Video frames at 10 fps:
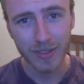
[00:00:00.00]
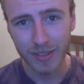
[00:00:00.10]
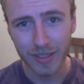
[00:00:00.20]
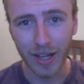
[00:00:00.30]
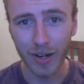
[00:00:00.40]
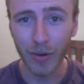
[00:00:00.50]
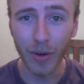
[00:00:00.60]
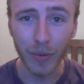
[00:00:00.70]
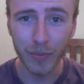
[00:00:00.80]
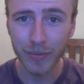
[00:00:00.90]
I don't
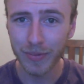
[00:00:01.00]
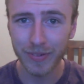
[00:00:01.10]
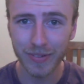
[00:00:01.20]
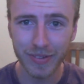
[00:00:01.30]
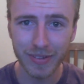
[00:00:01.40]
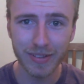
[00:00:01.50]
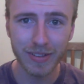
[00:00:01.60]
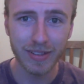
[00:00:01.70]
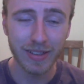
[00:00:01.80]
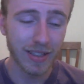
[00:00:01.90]
know.
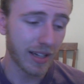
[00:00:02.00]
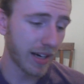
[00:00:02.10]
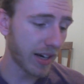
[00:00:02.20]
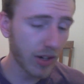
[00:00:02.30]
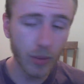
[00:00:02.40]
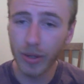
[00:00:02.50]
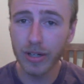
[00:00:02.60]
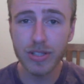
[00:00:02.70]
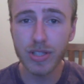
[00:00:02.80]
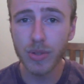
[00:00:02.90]
I don't know what it
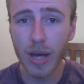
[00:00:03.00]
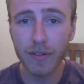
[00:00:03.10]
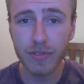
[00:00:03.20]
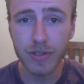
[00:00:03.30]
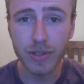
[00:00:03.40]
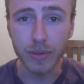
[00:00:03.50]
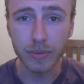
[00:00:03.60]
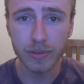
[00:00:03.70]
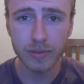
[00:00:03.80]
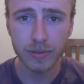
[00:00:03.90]
is that you have to do
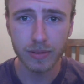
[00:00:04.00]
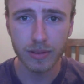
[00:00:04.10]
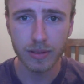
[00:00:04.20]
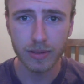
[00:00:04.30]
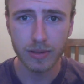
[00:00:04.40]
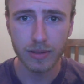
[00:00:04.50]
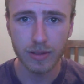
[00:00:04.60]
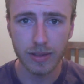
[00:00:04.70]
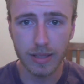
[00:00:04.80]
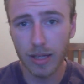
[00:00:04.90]

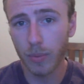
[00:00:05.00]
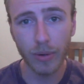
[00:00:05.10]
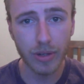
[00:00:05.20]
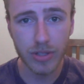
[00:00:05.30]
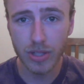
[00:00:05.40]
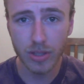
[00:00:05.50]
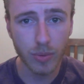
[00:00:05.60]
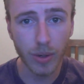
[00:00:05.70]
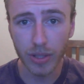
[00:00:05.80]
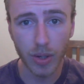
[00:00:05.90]
to get where it is that you
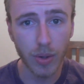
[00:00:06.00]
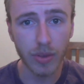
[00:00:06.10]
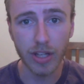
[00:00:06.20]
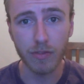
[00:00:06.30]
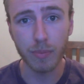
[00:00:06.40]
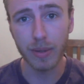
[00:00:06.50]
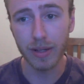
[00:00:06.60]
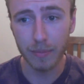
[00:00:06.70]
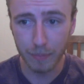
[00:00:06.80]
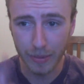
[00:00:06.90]
want to go in life,
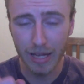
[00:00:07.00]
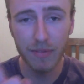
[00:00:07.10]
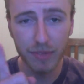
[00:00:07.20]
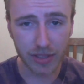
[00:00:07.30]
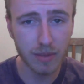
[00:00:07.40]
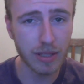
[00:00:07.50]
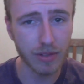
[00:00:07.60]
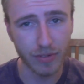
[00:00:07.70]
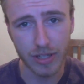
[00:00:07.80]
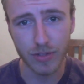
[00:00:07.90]
but I have a little bit of
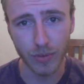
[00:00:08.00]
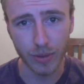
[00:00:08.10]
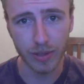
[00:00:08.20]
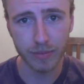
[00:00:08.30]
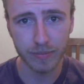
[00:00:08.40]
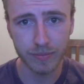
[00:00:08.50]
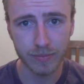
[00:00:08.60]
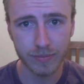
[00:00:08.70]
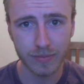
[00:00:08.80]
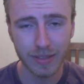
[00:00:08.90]
advice for you.
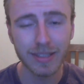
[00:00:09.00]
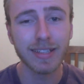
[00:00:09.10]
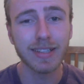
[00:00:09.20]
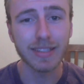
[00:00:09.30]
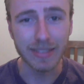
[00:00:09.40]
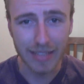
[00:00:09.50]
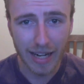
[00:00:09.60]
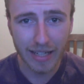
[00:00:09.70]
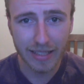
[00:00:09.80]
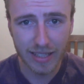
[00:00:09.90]
You're not
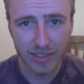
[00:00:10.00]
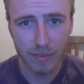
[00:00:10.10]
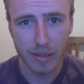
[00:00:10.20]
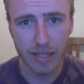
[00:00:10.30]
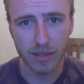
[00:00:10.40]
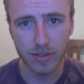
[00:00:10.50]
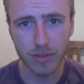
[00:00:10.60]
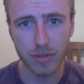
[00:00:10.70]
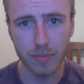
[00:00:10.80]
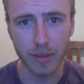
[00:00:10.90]
going to get there by hitting the
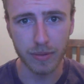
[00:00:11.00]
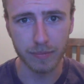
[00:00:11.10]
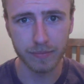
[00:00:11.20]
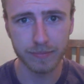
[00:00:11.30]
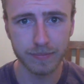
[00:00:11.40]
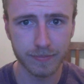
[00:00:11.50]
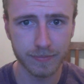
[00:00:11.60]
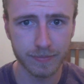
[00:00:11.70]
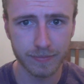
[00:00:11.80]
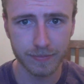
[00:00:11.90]
snooze button.
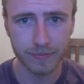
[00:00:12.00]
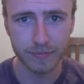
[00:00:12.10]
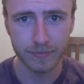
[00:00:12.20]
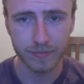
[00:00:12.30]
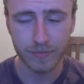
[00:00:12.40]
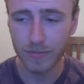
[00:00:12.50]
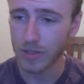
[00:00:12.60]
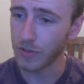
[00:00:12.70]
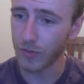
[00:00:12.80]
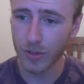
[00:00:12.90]
It's
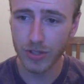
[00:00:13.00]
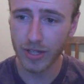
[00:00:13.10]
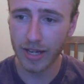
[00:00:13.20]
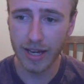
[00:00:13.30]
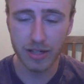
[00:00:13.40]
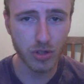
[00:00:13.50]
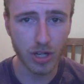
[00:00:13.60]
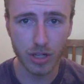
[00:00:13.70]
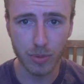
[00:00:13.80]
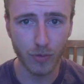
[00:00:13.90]
the first thing I had to
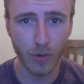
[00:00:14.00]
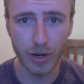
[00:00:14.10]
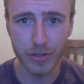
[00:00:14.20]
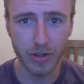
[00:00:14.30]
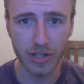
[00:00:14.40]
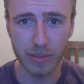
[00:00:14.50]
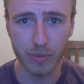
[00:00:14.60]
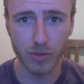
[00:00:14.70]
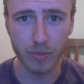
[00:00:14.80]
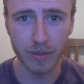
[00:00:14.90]
change before I saw any
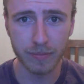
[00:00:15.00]
improvement.